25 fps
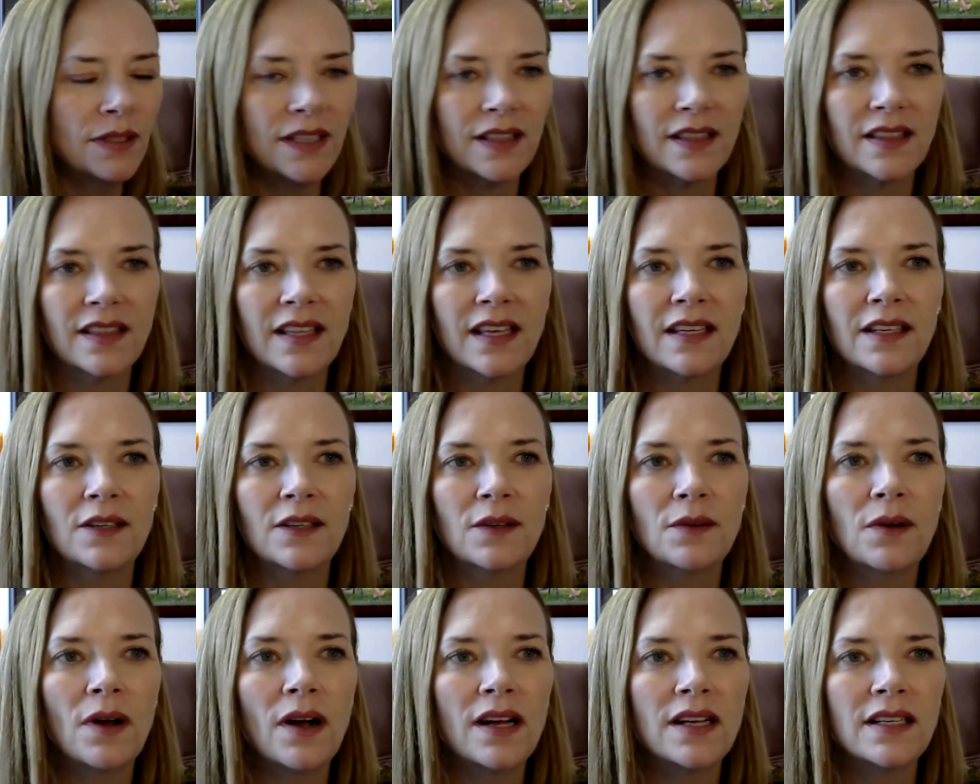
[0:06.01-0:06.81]
And thank
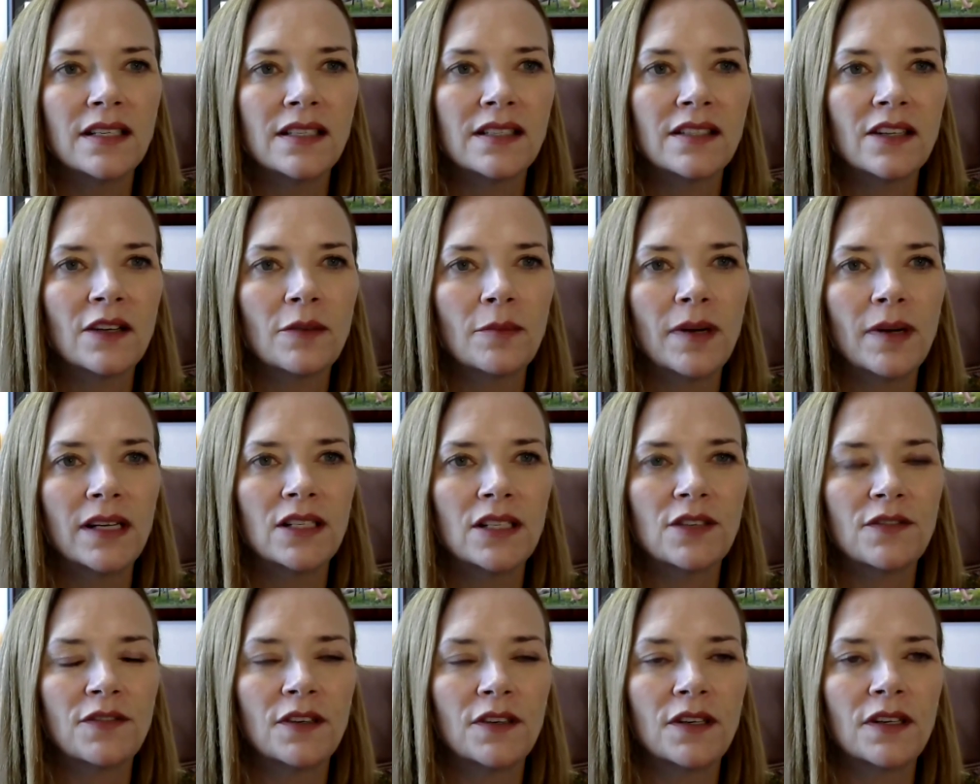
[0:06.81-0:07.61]
you guys so
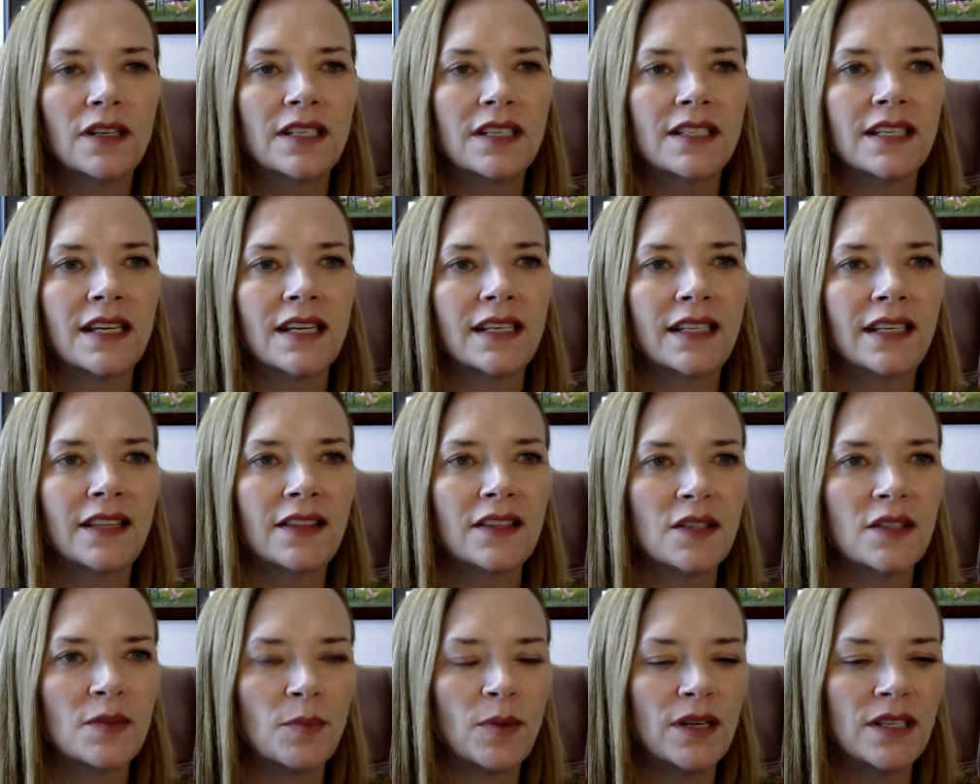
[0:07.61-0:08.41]
much for
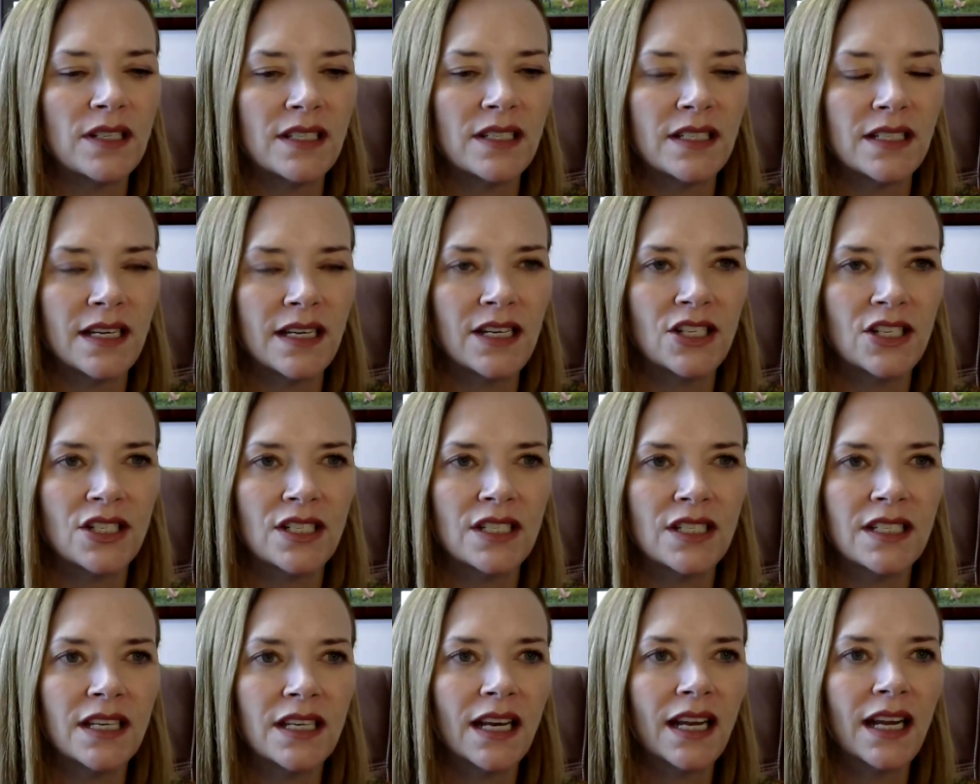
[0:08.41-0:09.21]
attending this
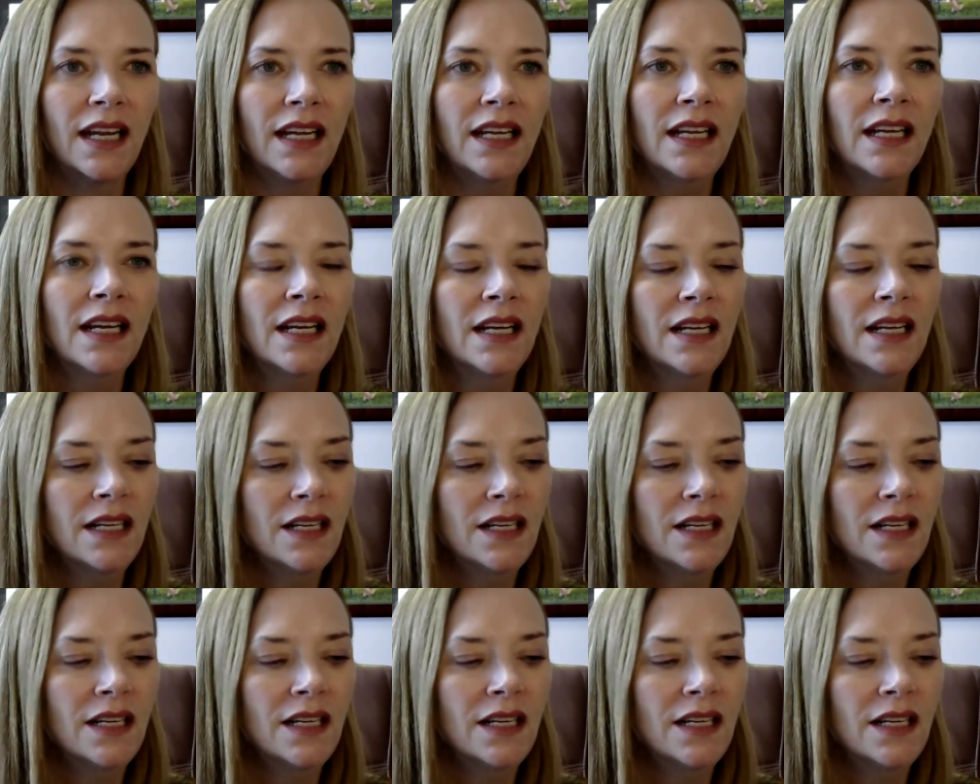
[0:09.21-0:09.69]
presentation today.